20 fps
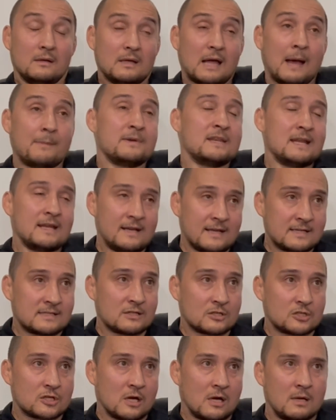I mean, it is
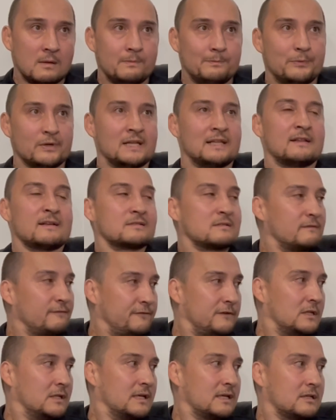a job, but it doesn't
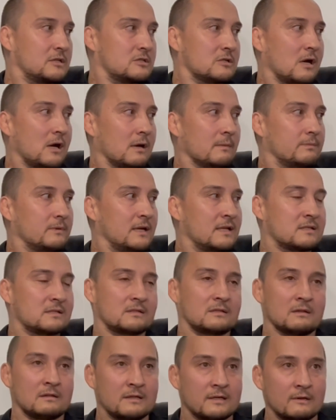feel like a job.
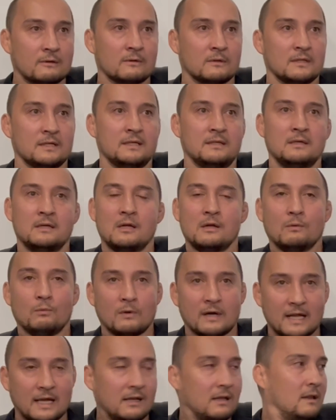It's literally
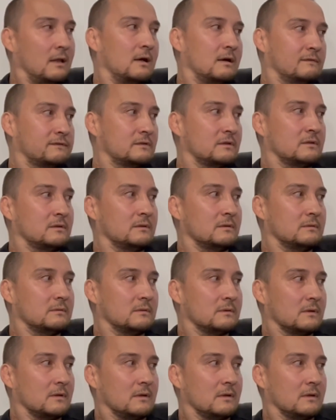what I love to do.